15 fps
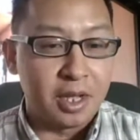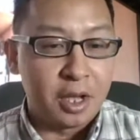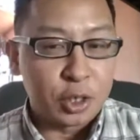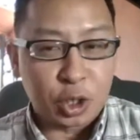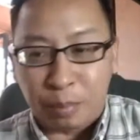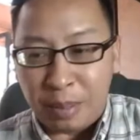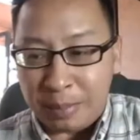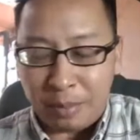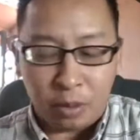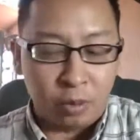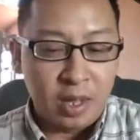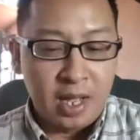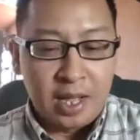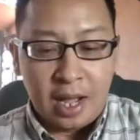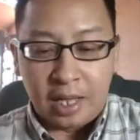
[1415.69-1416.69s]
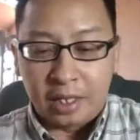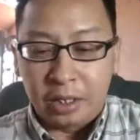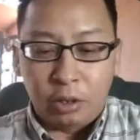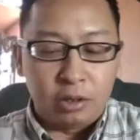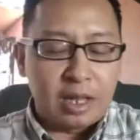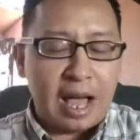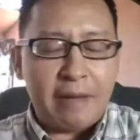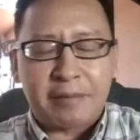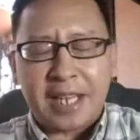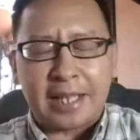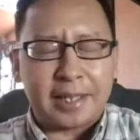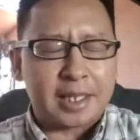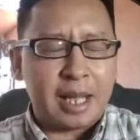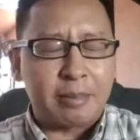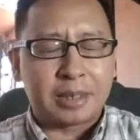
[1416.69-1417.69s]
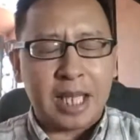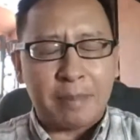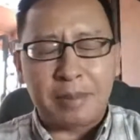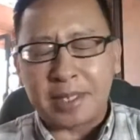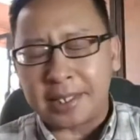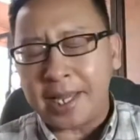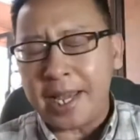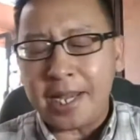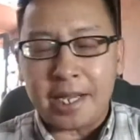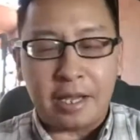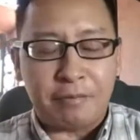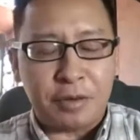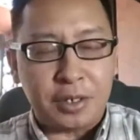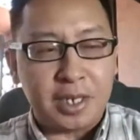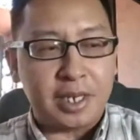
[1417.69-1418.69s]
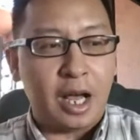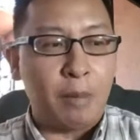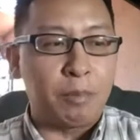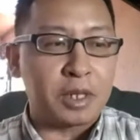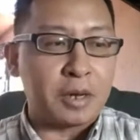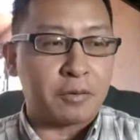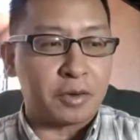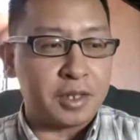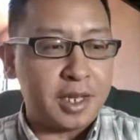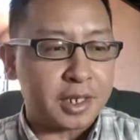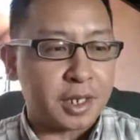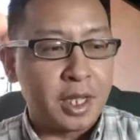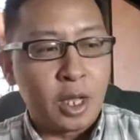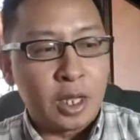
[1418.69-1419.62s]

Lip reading: So a little live chat that comes up and says, hey, if you need help looking for this,